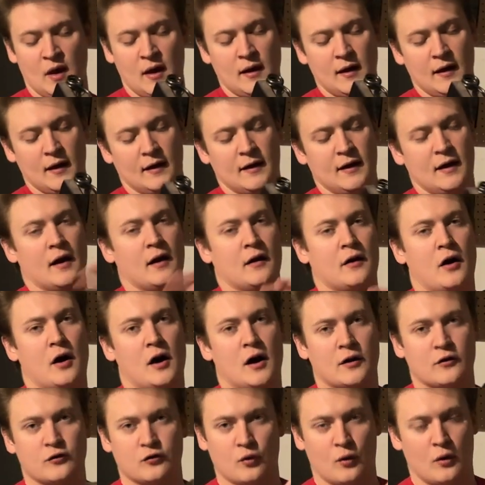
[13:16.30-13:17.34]
it
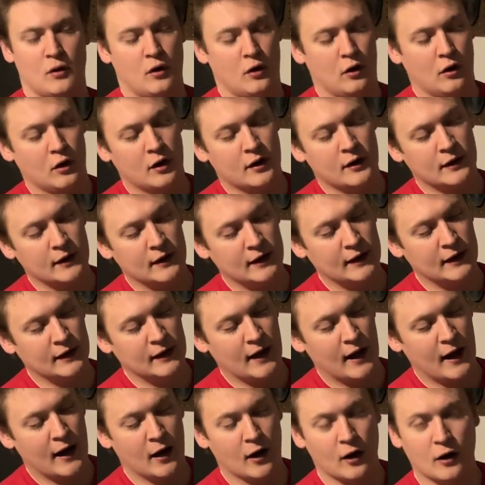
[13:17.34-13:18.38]
cannot draw any
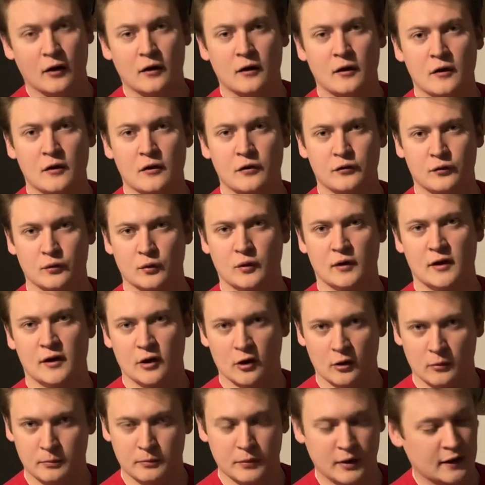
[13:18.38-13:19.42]
air through
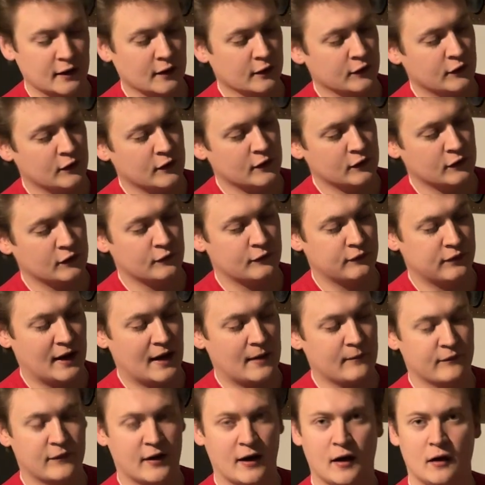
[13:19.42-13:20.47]
here, because this
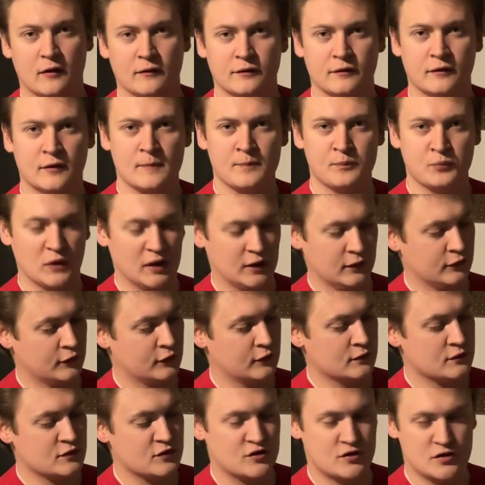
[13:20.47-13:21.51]
flap valve
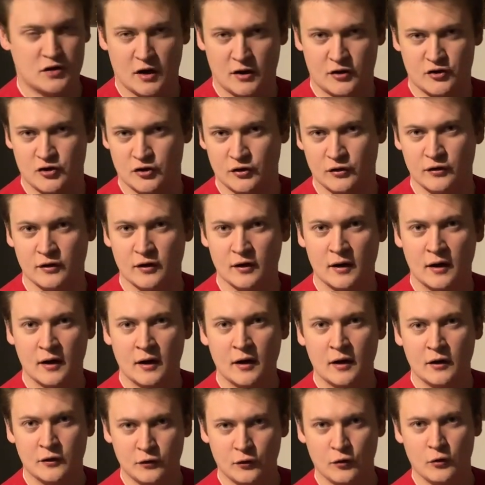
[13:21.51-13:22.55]
is suctioned
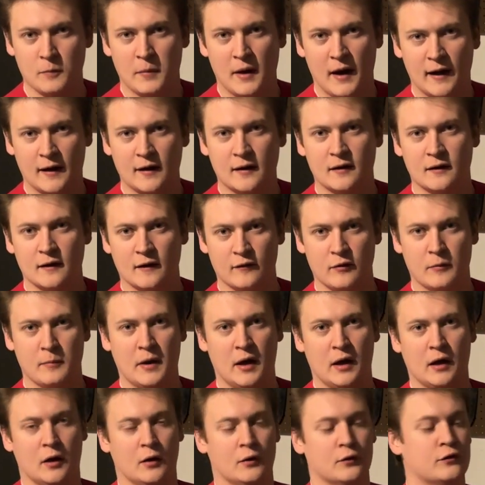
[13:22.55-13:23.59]
to the back of the
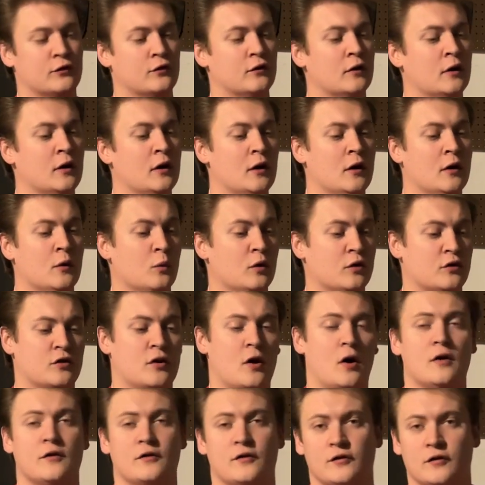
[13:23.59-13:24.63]
bellows, which
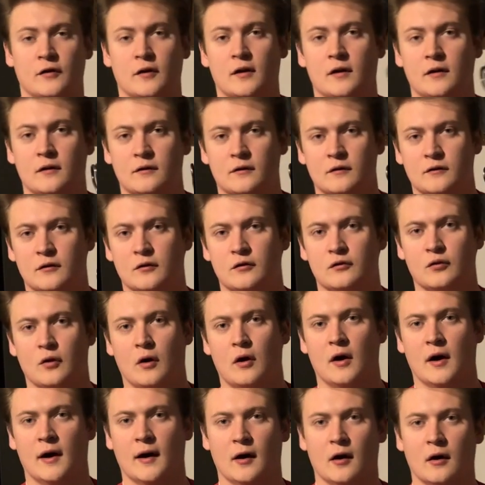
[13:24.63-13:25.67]
causes it to
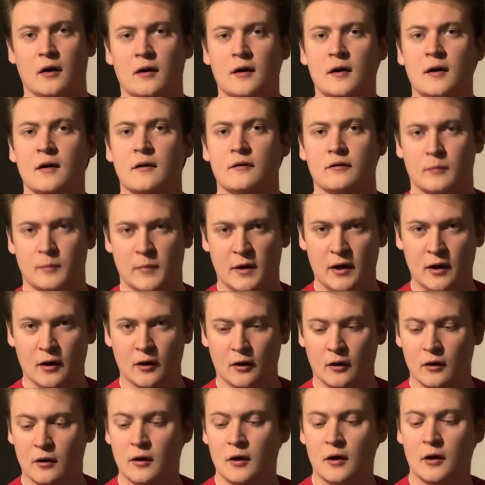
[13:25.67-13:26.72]
draw air from
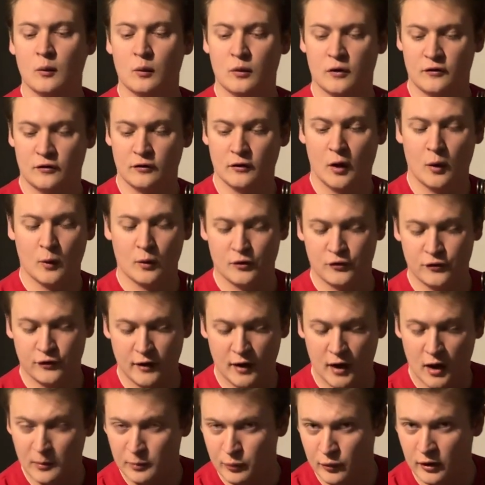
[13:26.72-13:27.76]
here, which lowers the
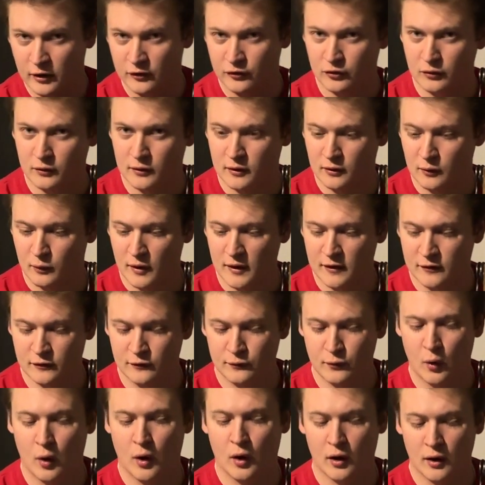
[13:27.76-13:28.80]
air pressure in the
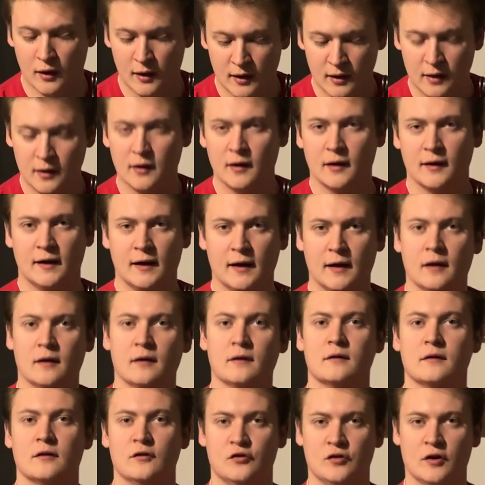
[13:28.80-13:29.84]
reservoir,
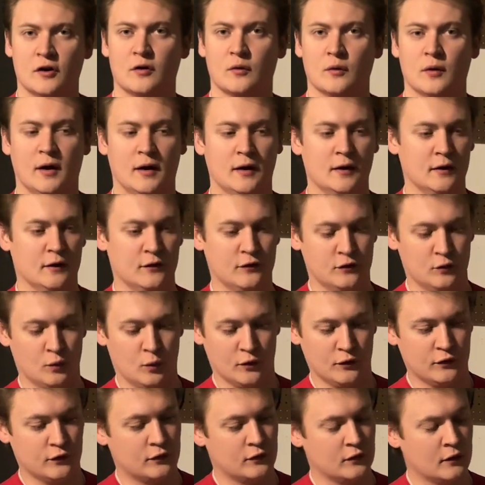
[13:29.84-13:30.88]
again, to generate a
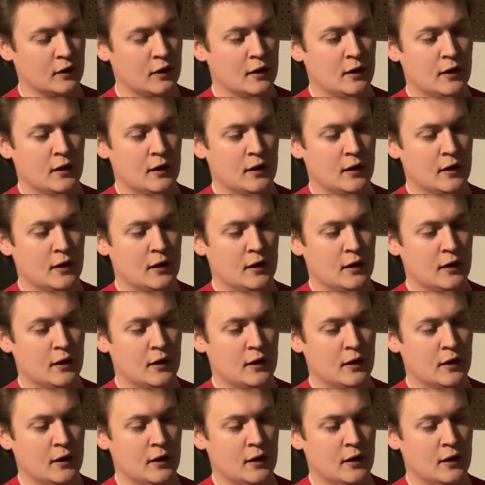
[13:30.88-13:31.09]
source